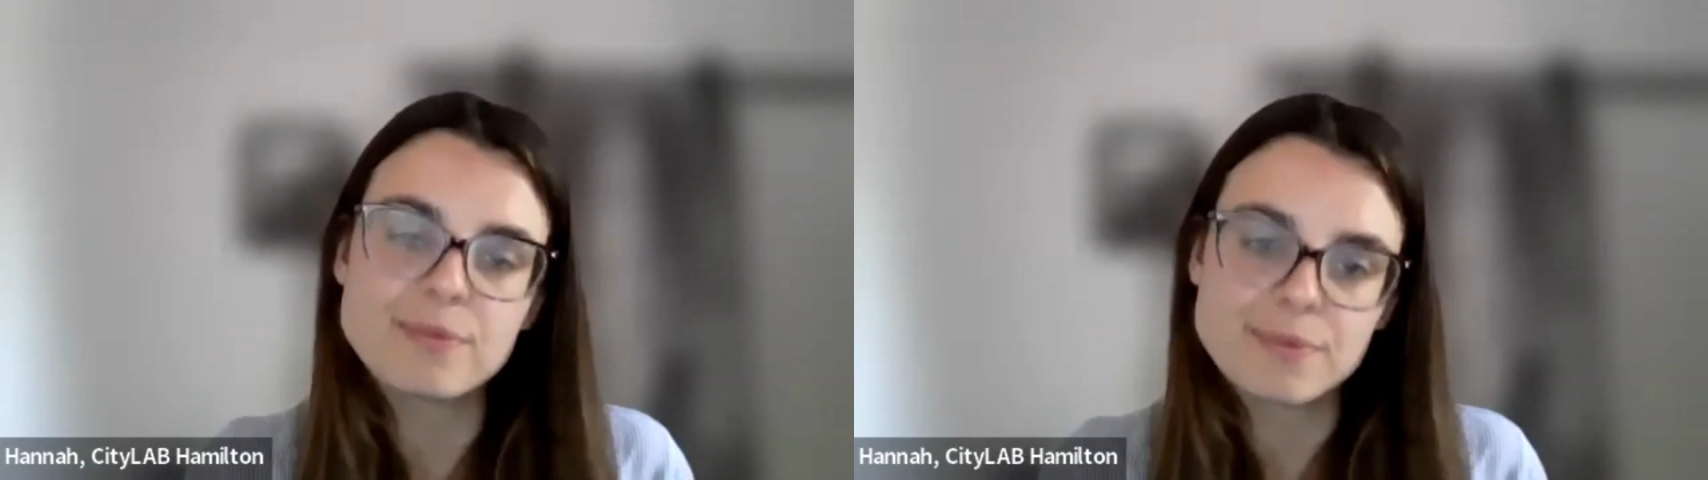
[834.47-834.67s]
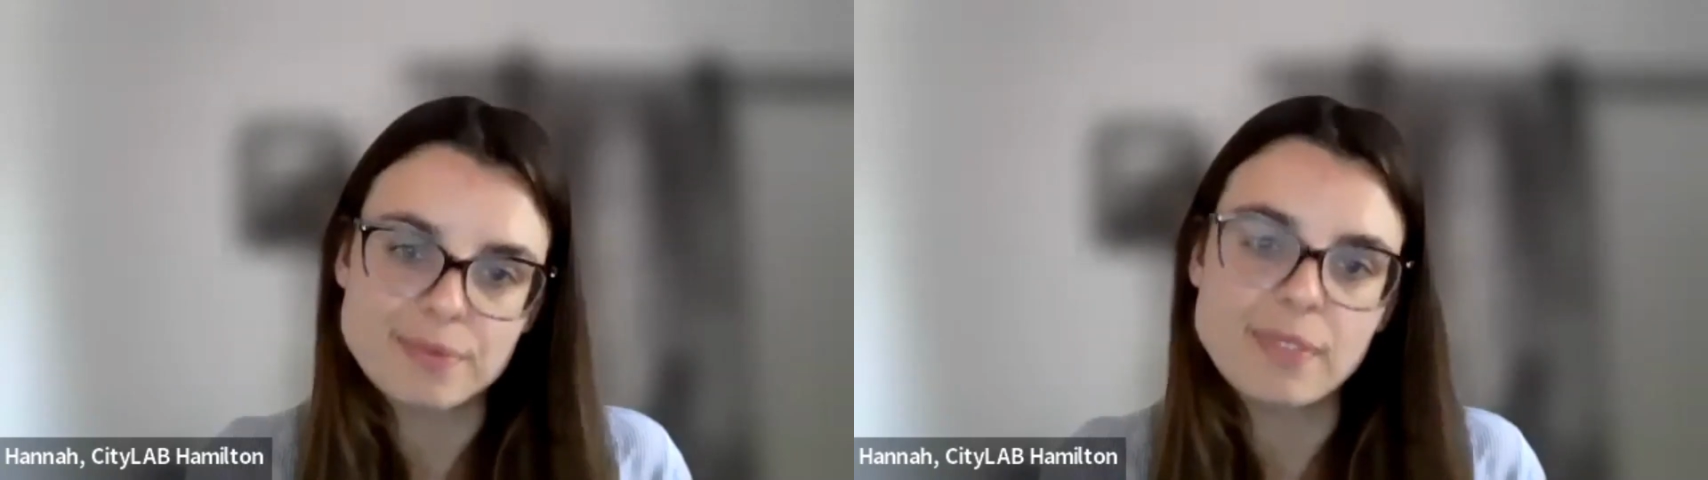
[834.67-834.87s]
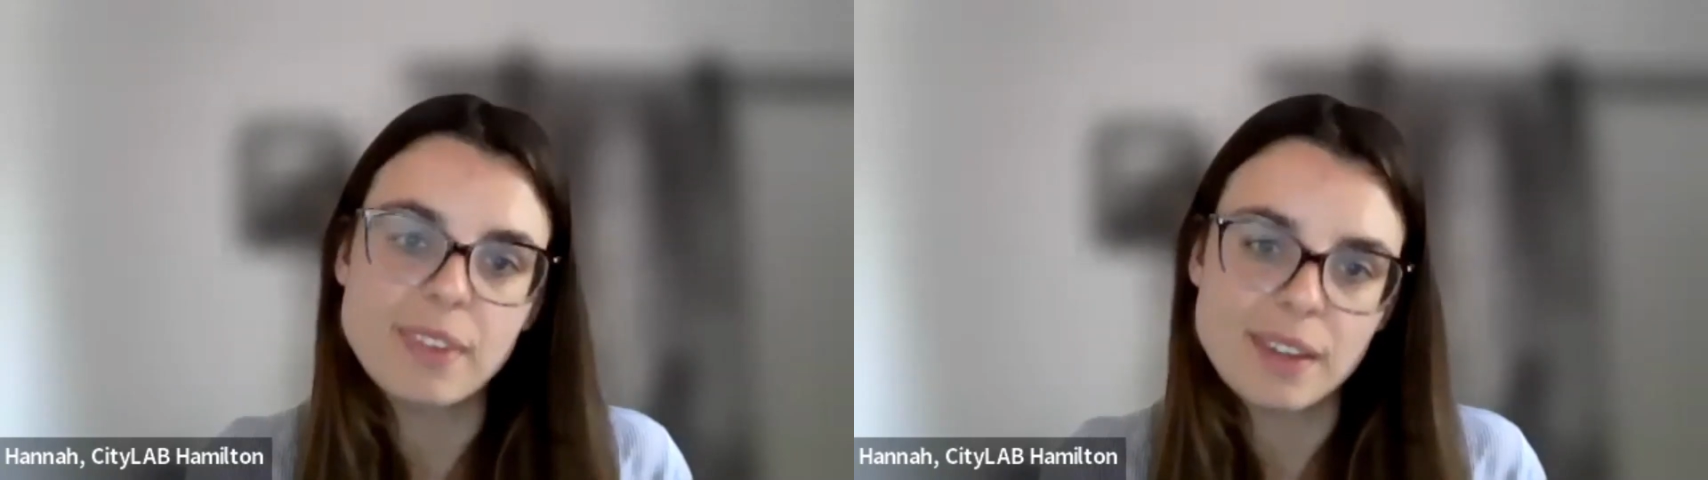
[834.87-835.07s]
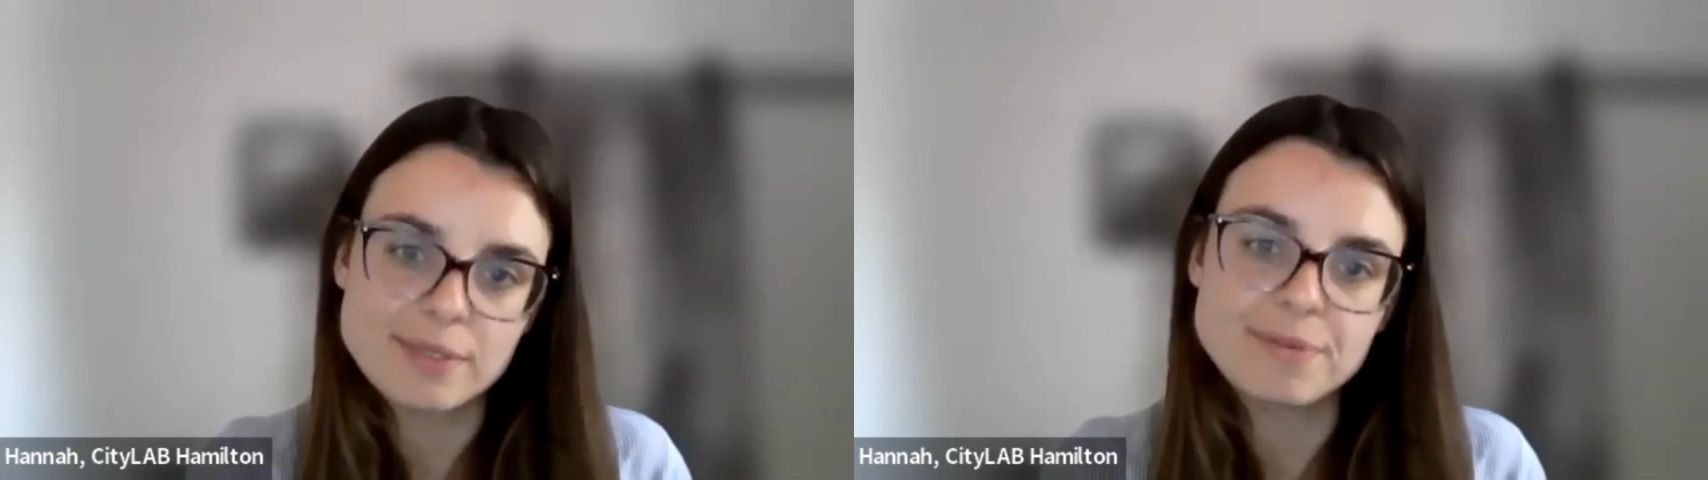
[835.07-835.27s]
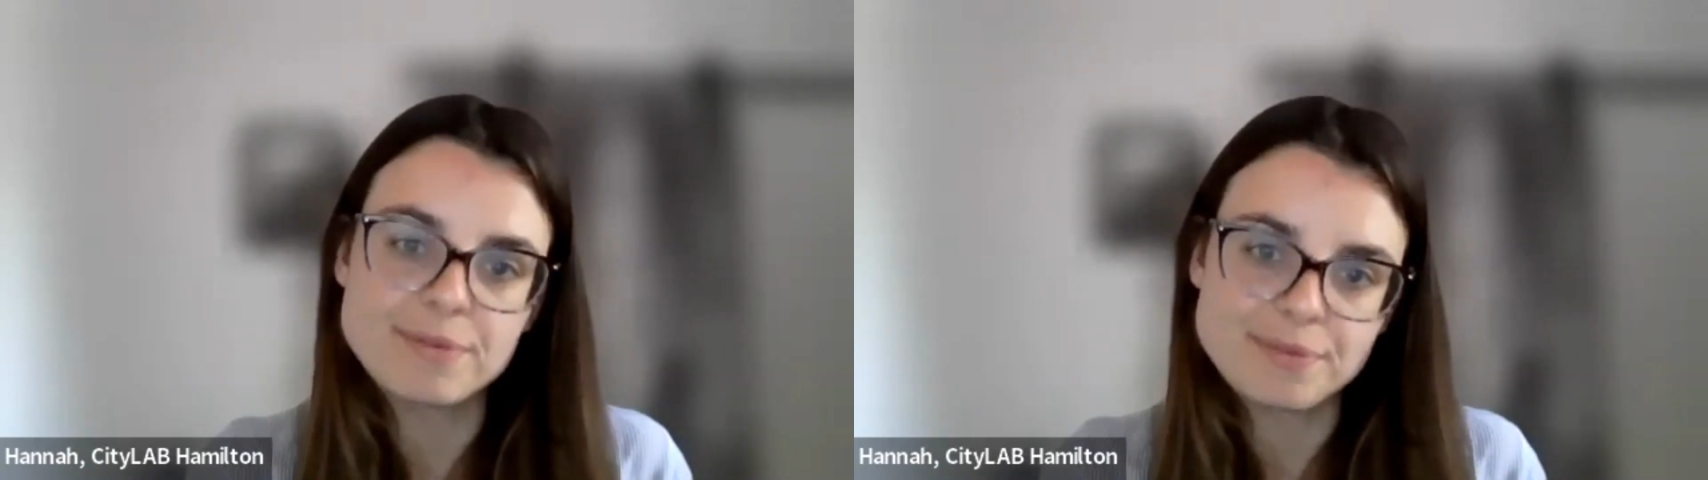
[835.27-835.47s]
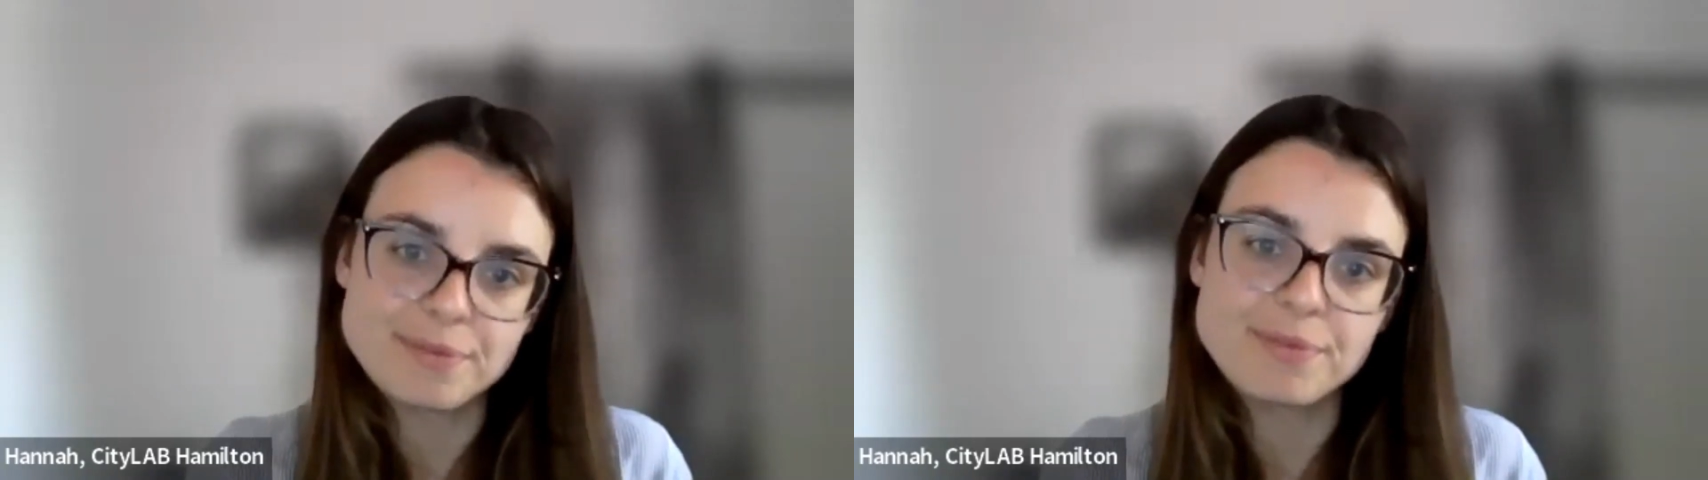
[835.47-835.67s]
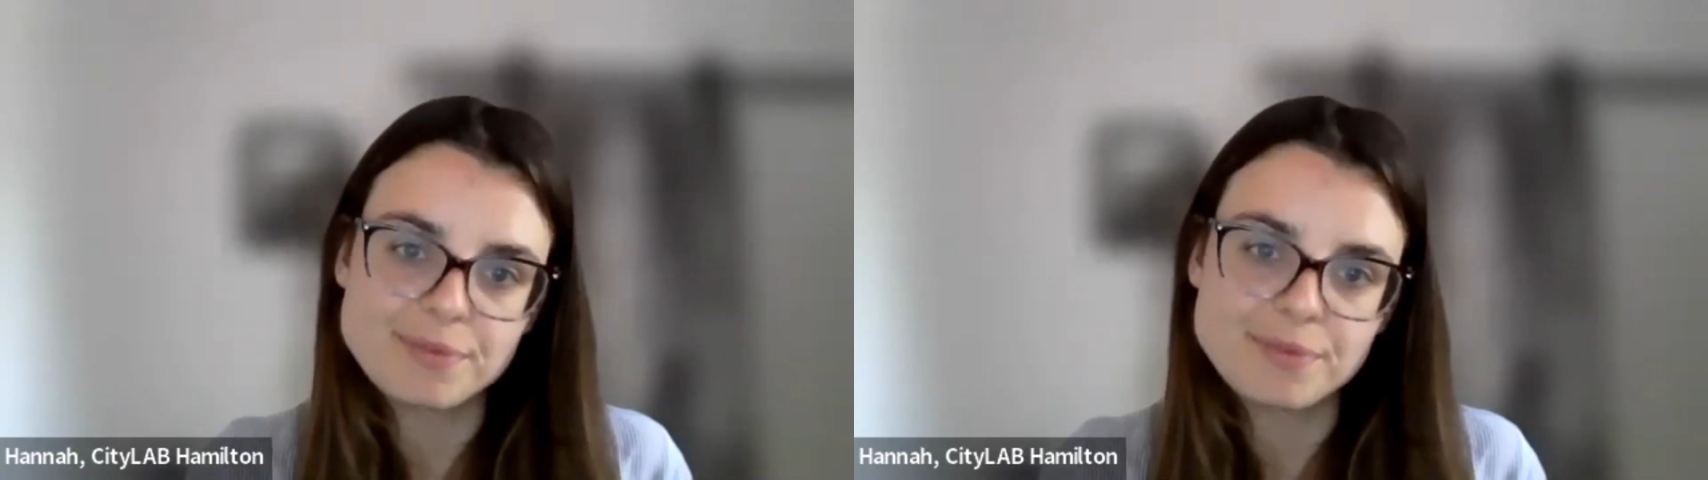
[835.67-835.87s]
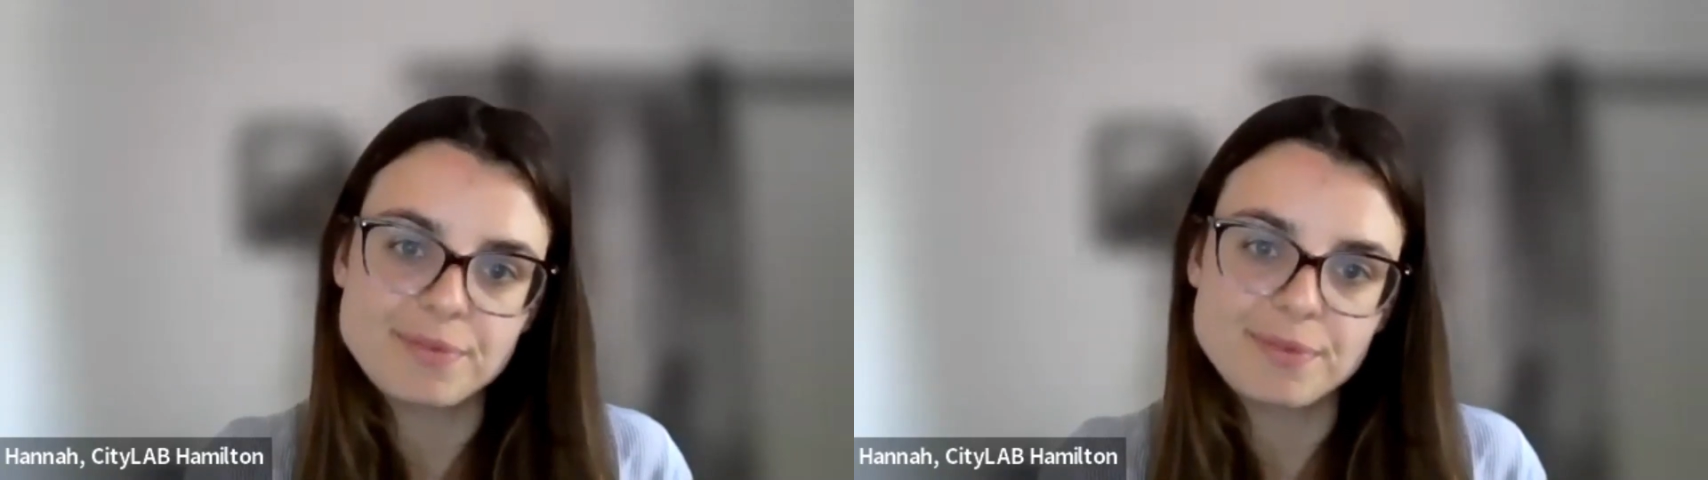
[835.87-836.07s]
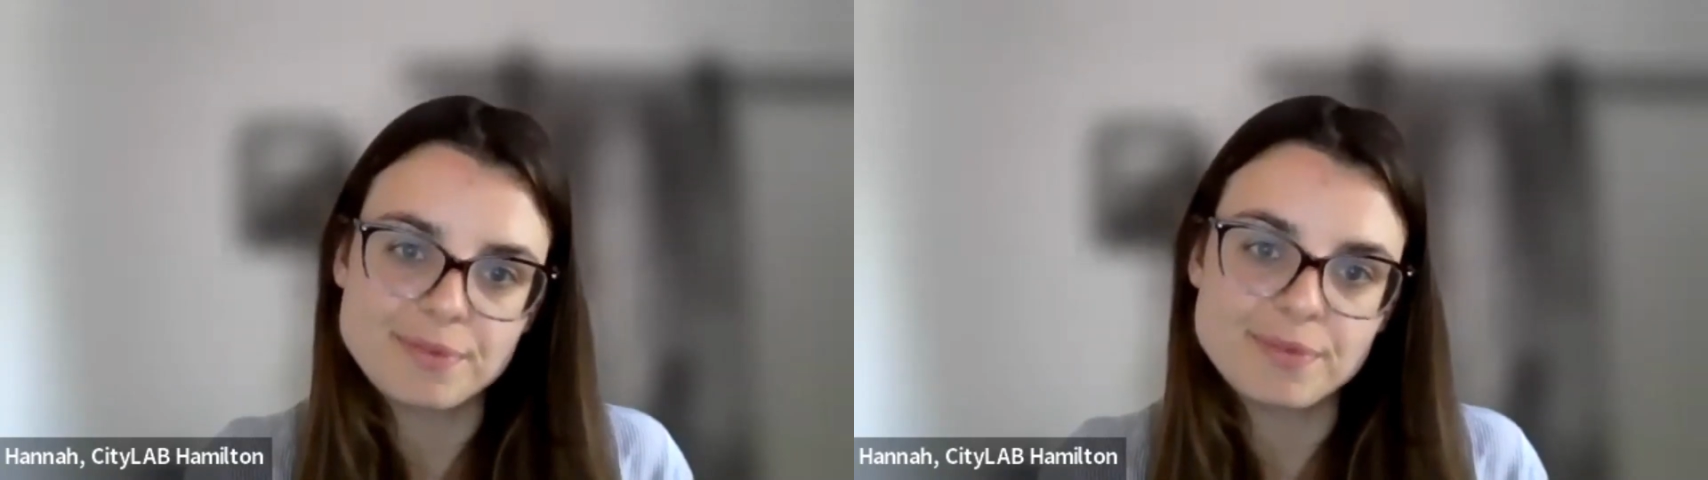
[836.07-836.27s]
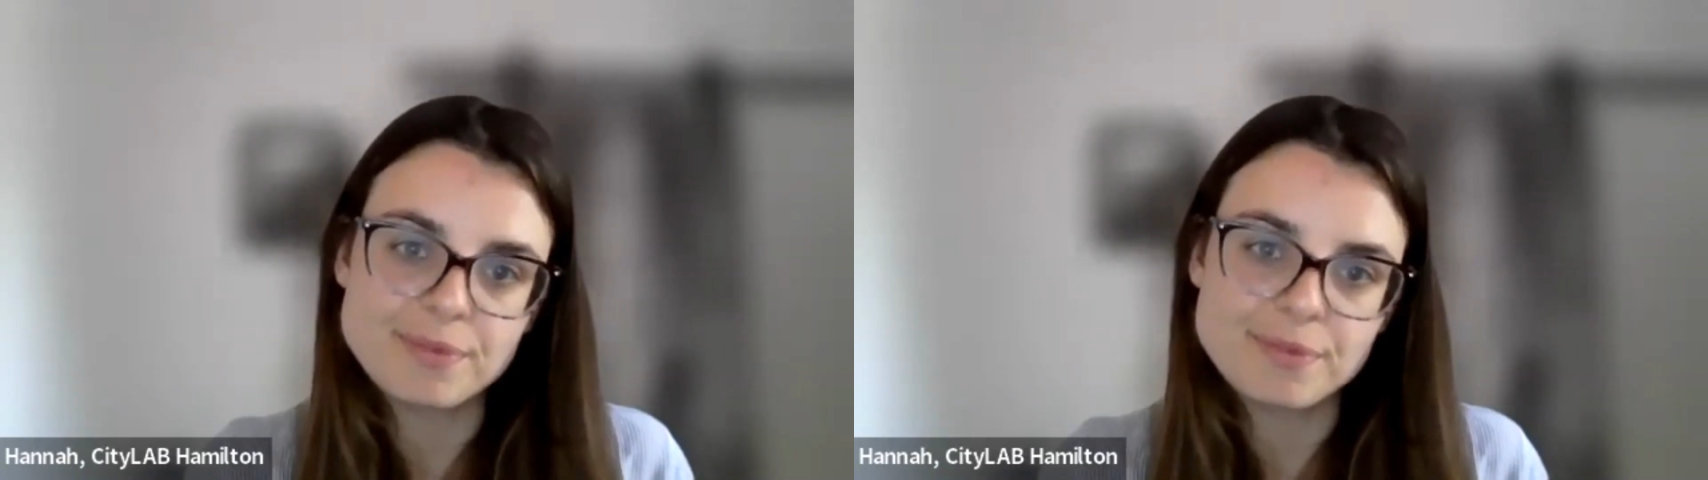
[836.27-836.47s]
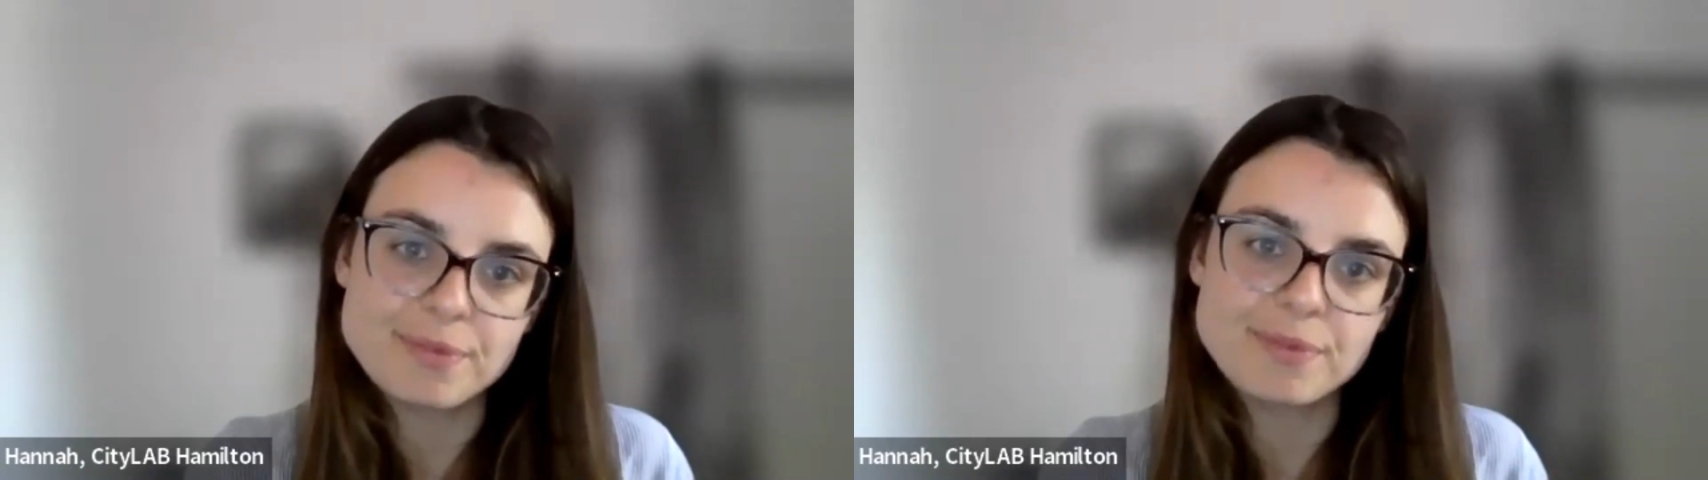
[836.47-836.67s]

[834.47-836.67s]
So that could be like even